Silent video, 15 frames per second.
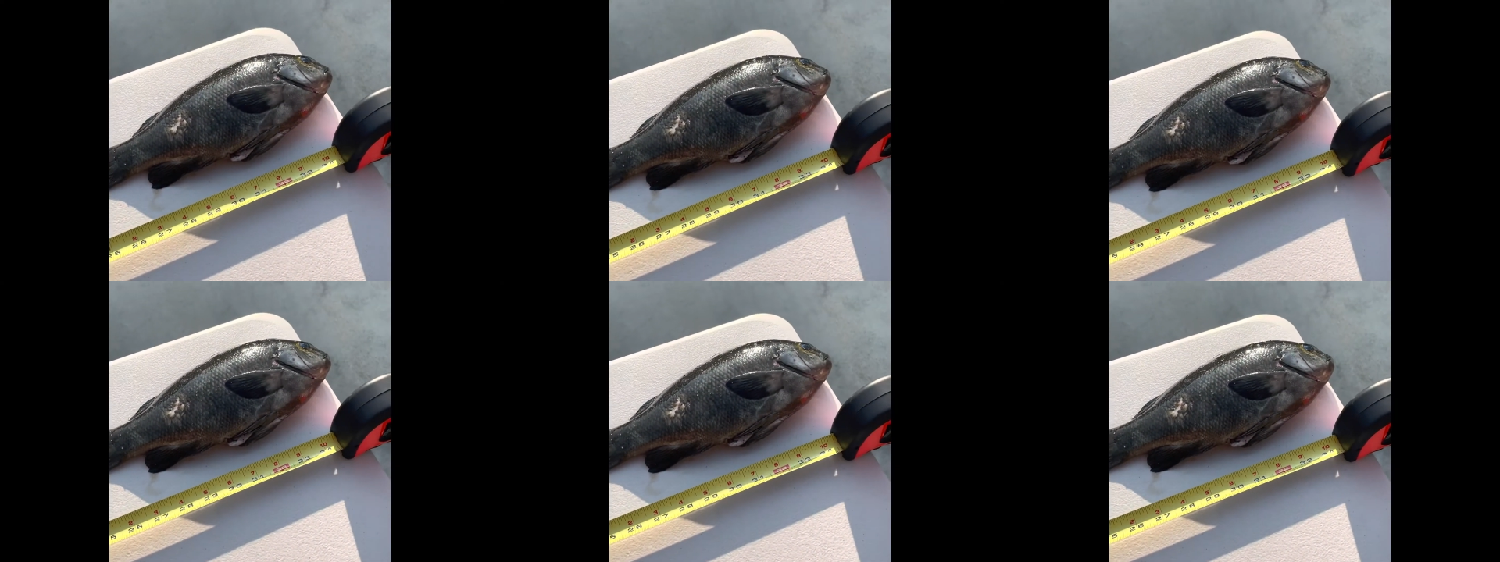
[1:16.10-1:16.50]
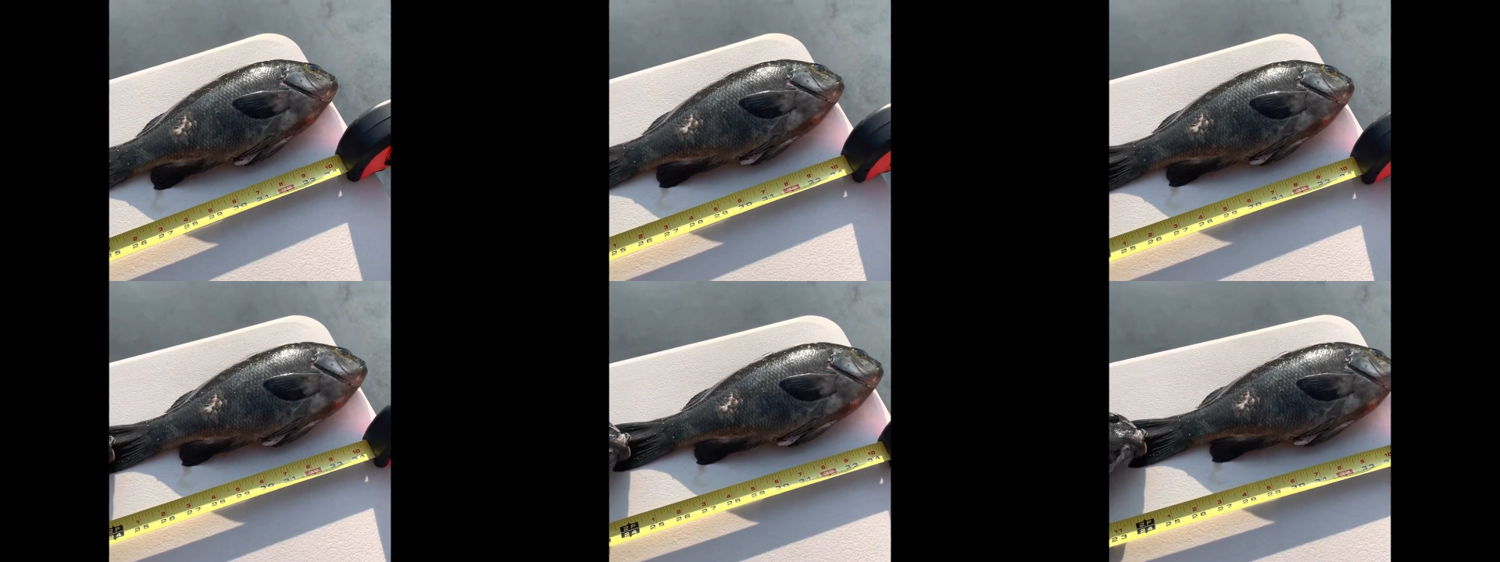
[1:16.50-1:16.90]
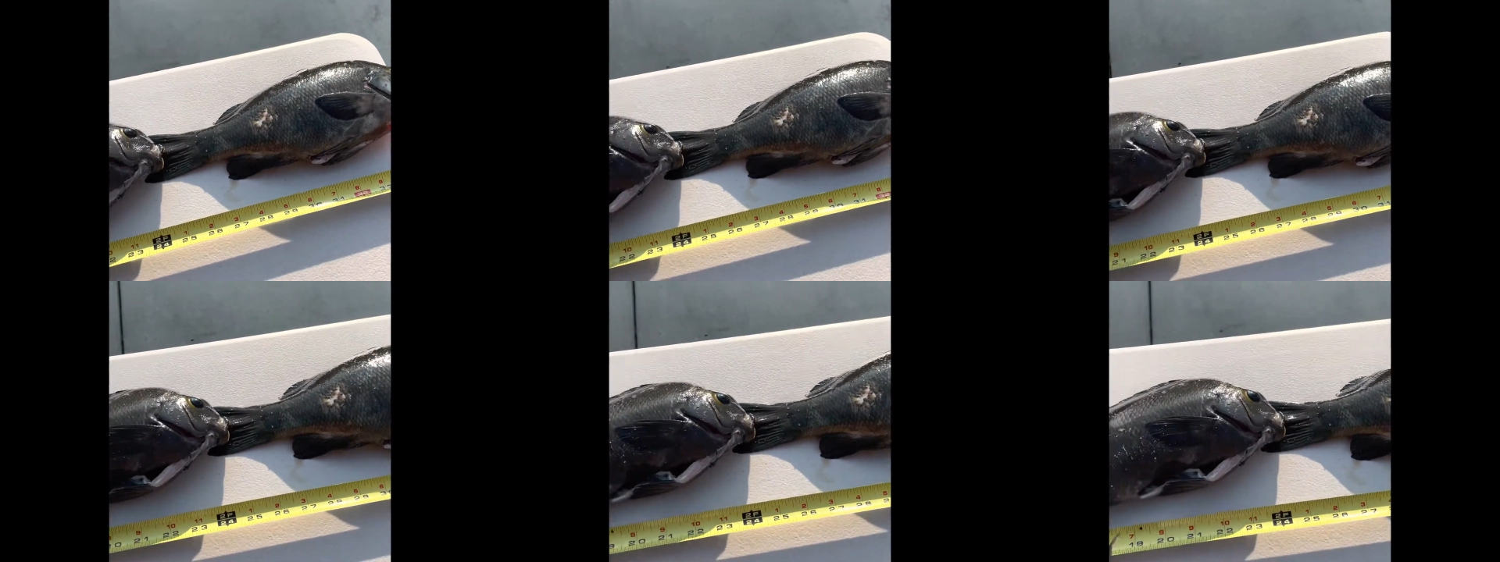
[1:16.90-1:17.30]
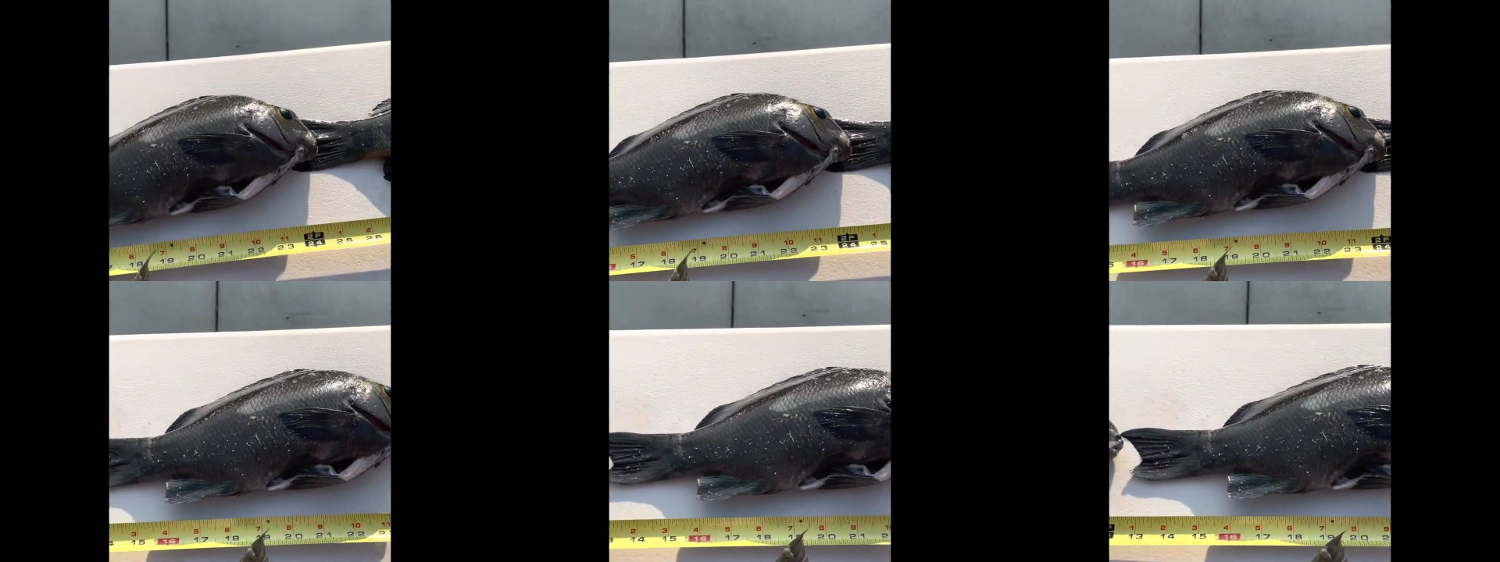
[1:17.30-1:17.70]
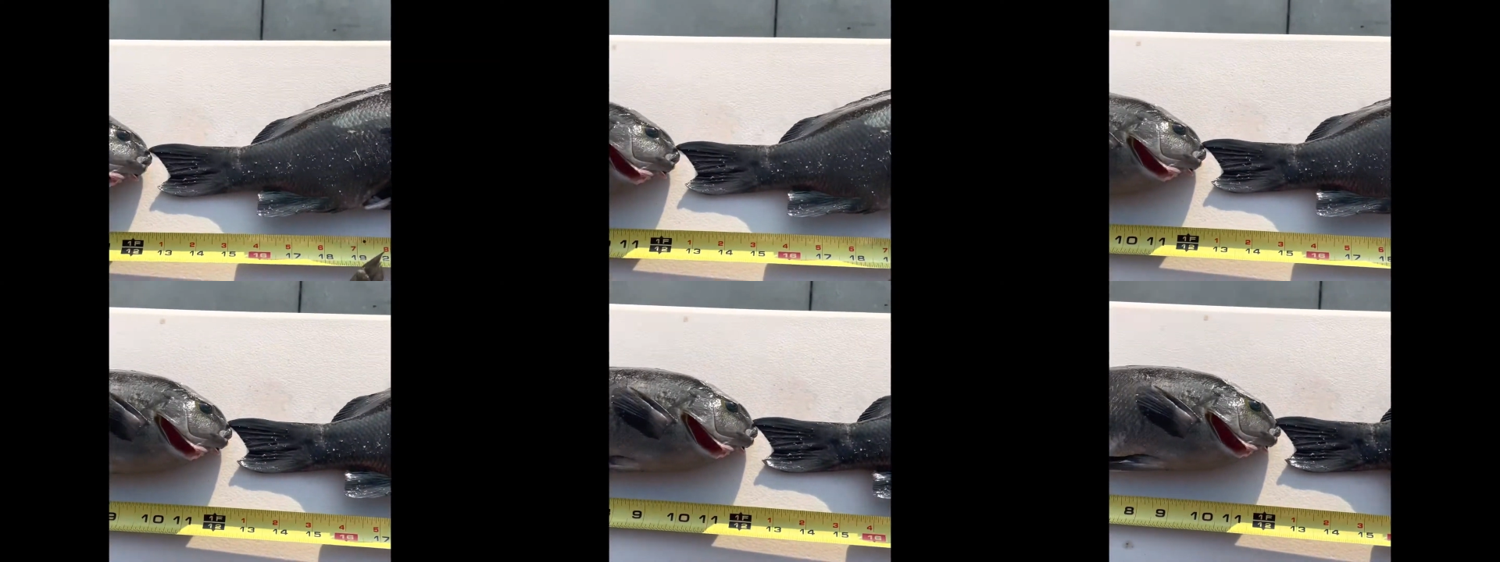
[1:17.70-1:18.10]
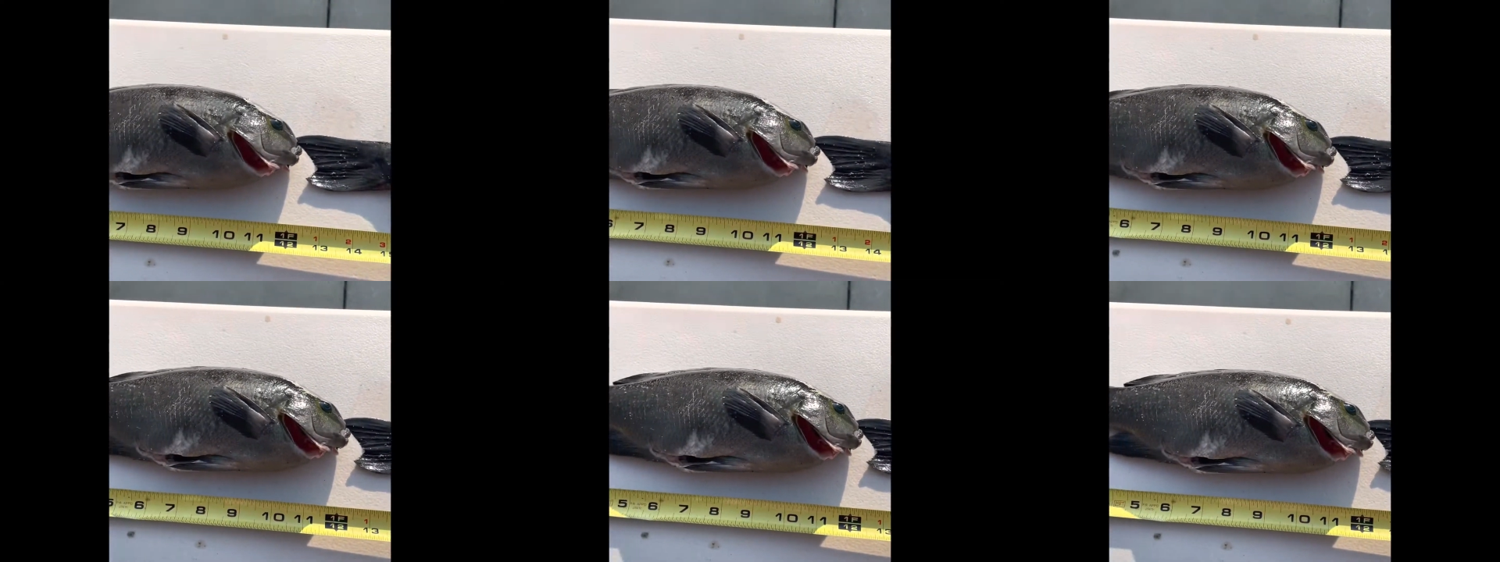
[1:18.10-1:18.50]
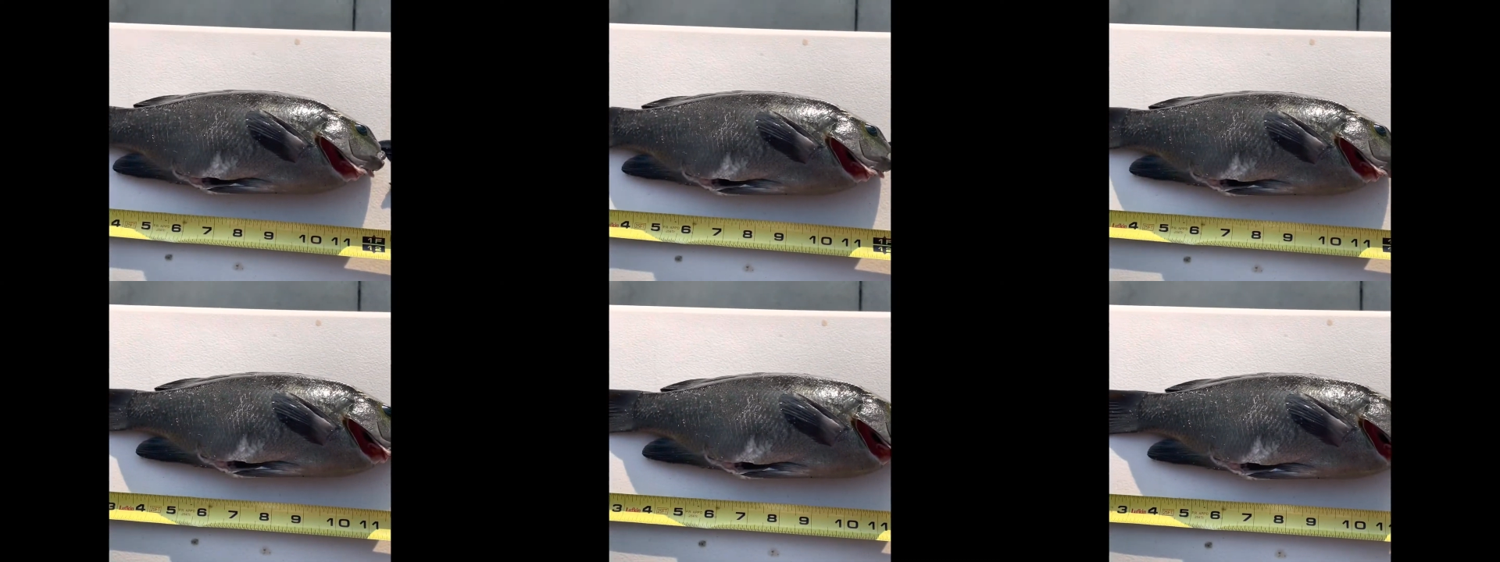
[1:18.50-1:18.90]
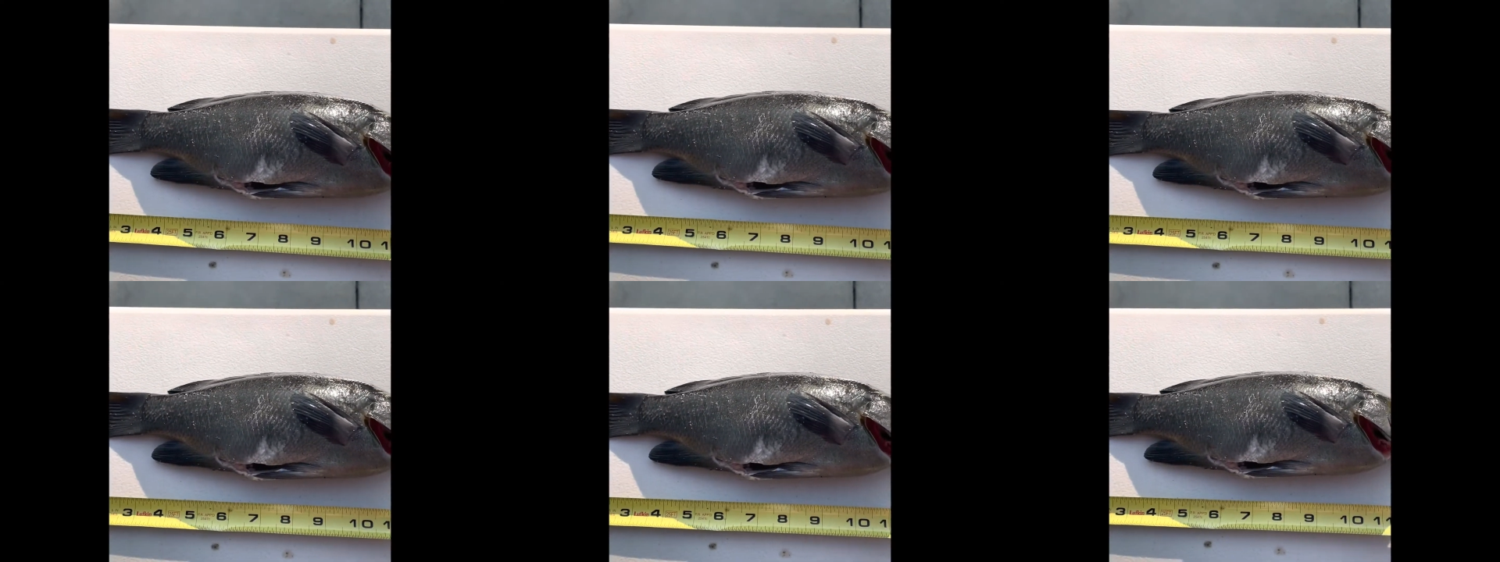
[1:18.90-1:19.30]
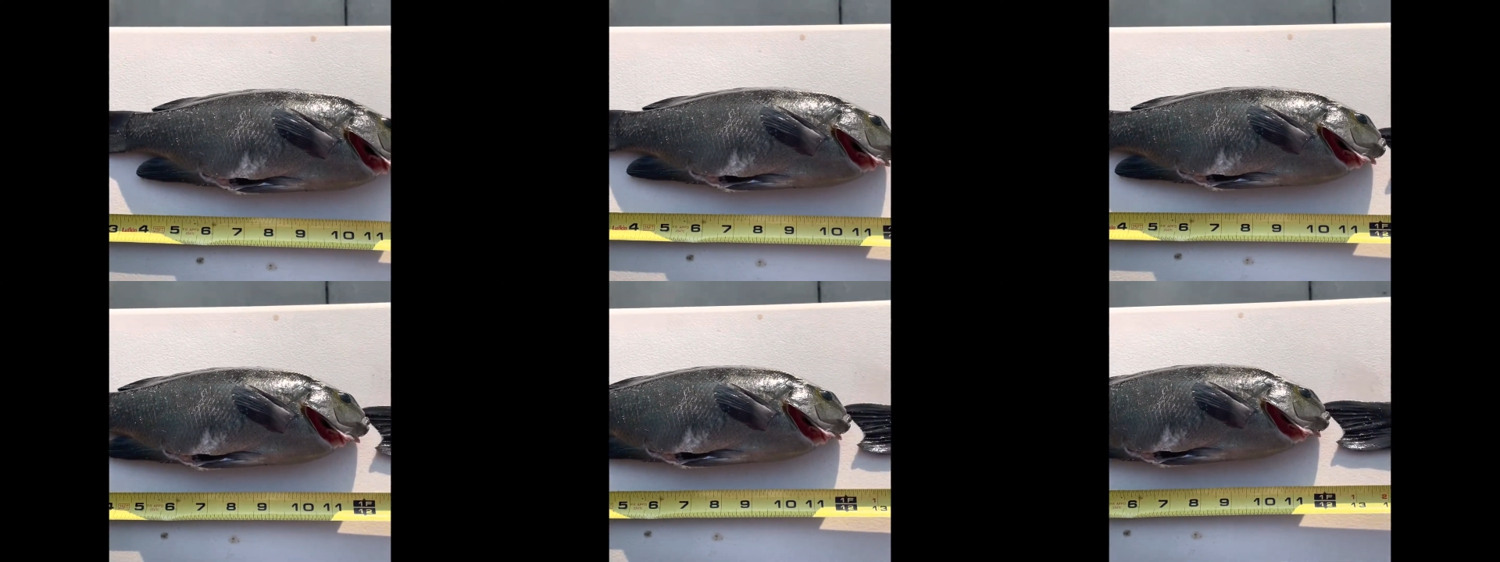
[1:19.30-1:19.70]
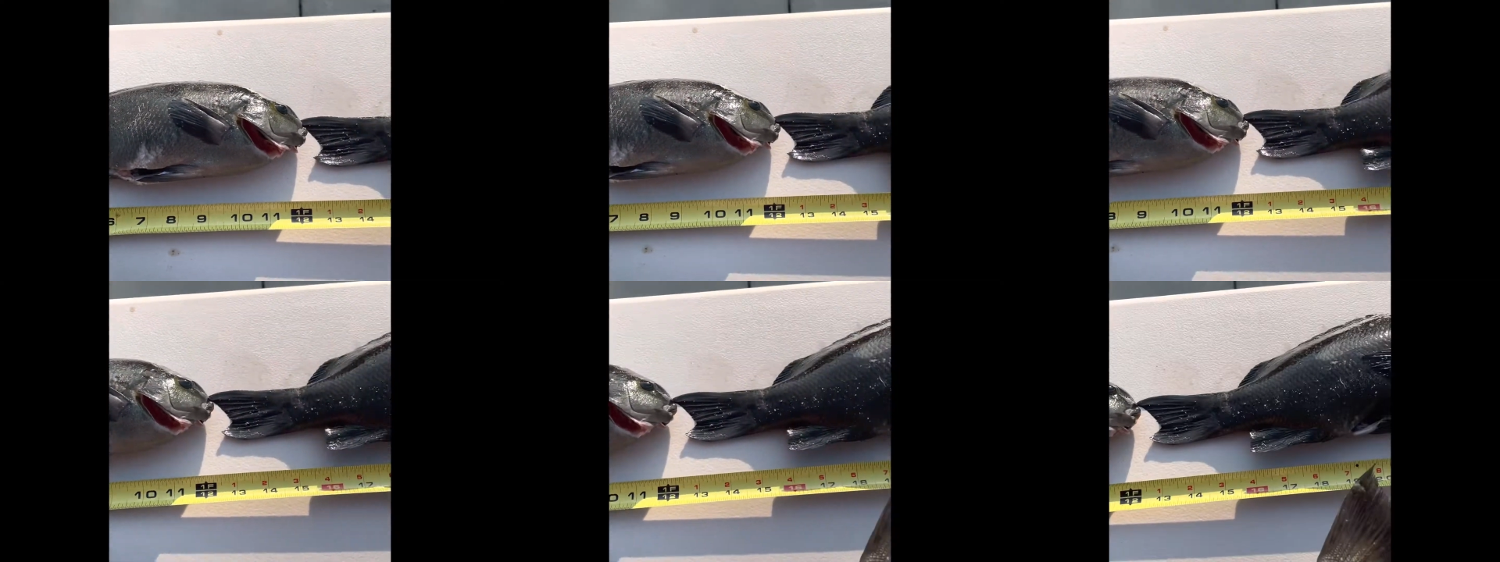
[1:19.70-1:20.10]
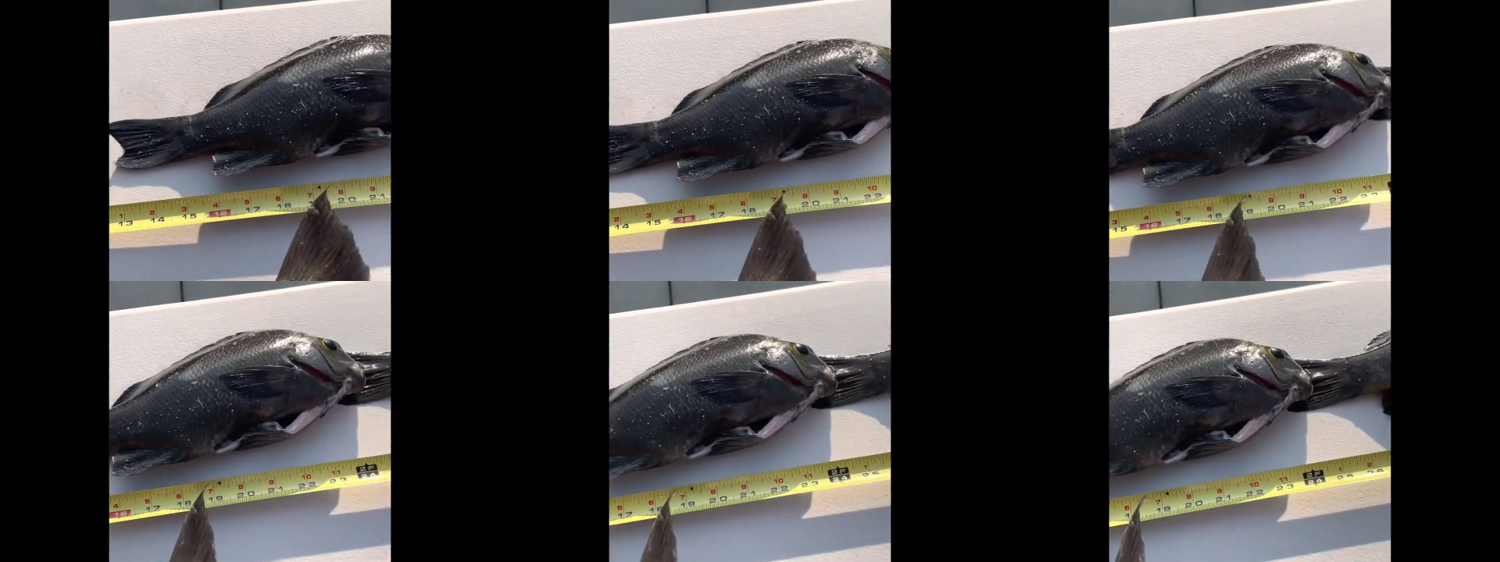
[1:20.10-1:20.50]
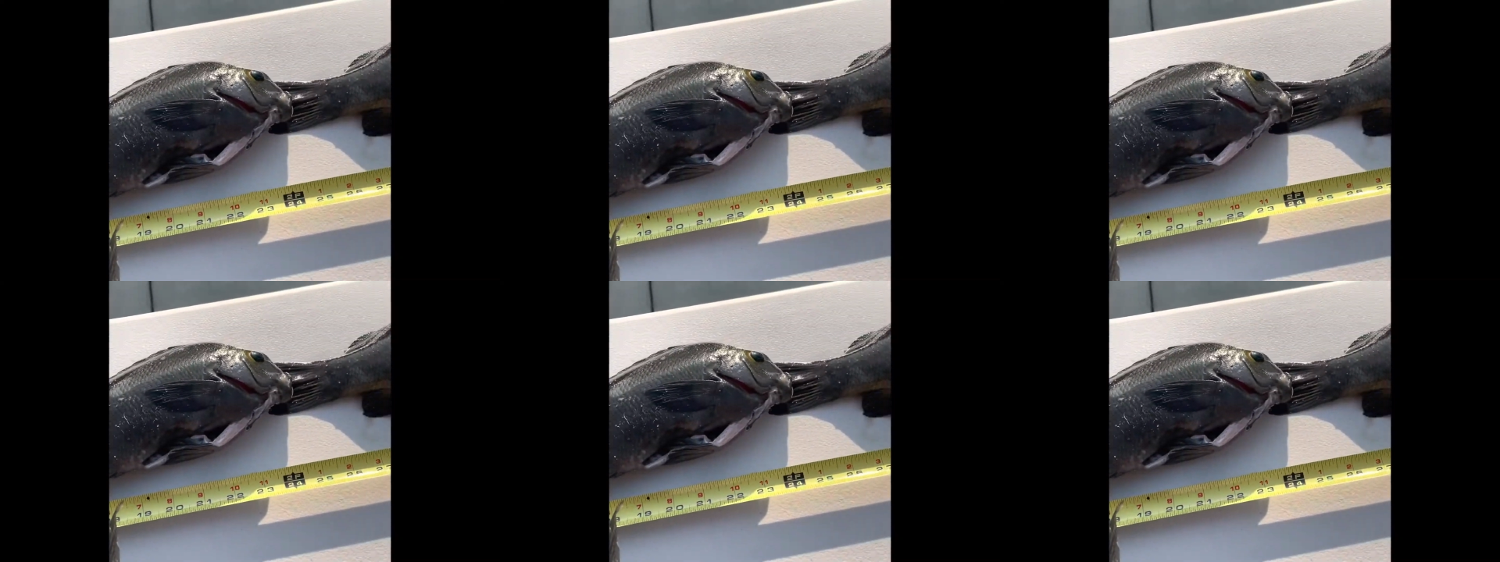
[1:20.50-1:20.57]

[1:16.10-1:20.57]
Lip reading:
Nobody's mouth can be seen.